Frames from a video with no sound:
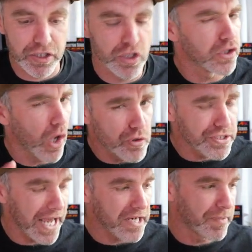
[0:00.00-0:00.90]

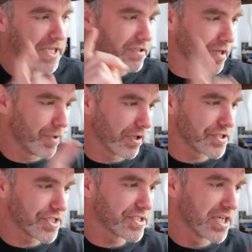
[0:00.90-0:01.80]
closed canopy,
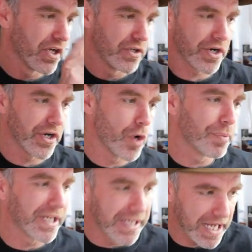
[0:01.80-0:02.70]
apologies, not an
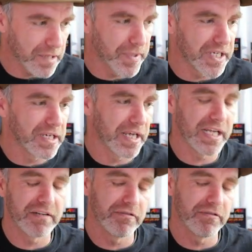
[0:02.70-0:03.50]
open canopy, and